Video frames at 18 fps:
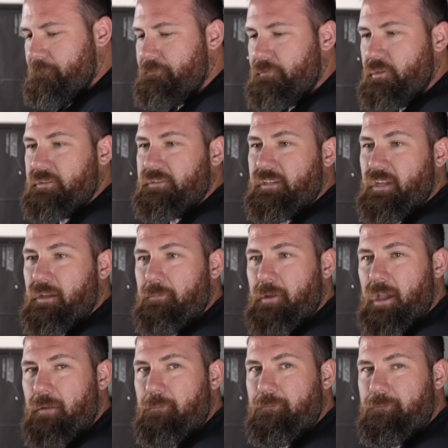using a
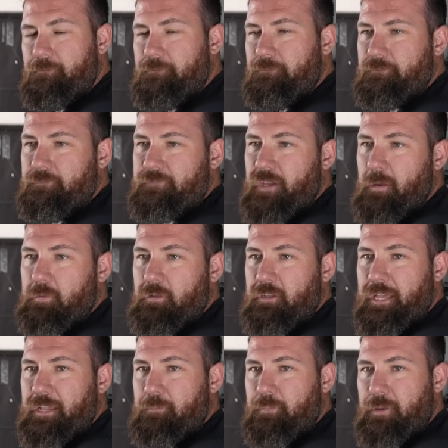double
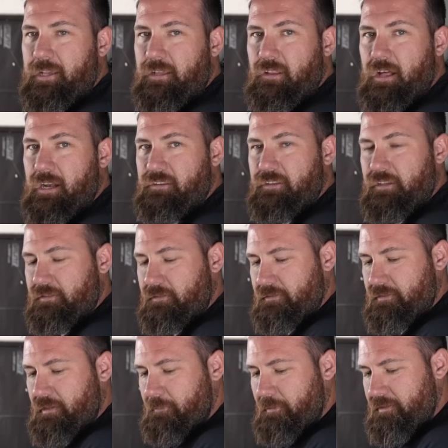leg pick like this
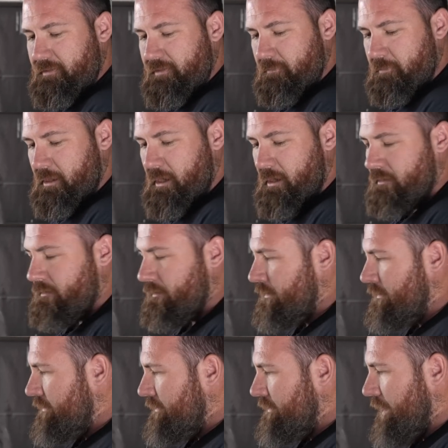or something similar,
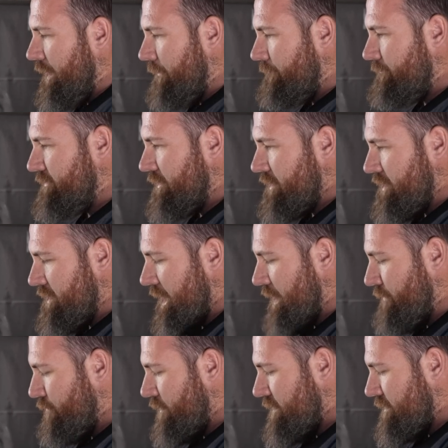so you
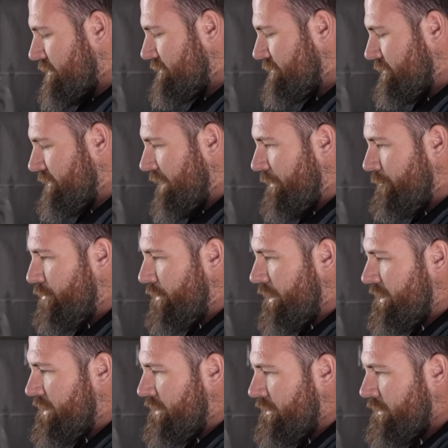can reuse it without
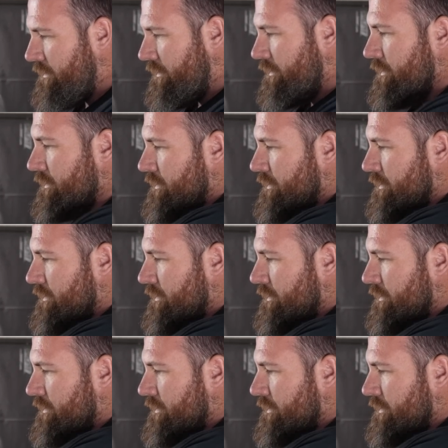breaking it.